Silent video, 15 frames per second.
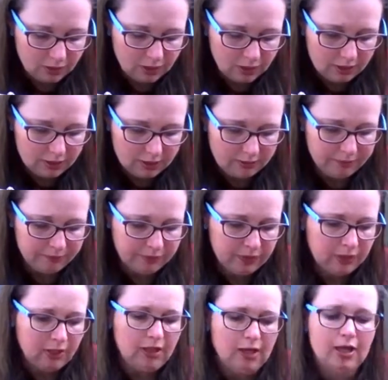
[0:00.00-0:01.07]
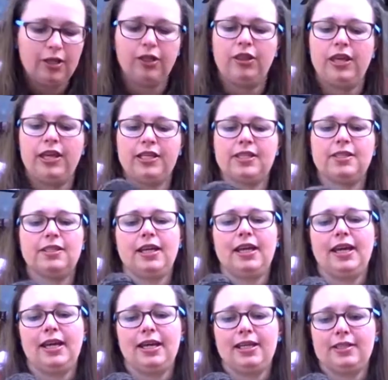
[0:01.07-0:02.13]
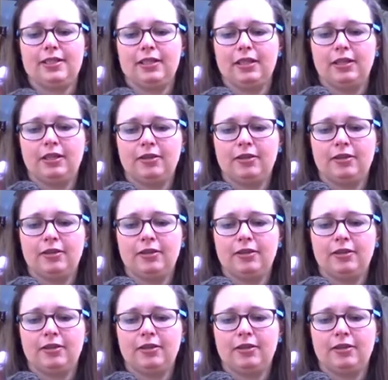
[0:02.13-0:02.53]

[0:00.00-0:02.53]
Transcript: And this is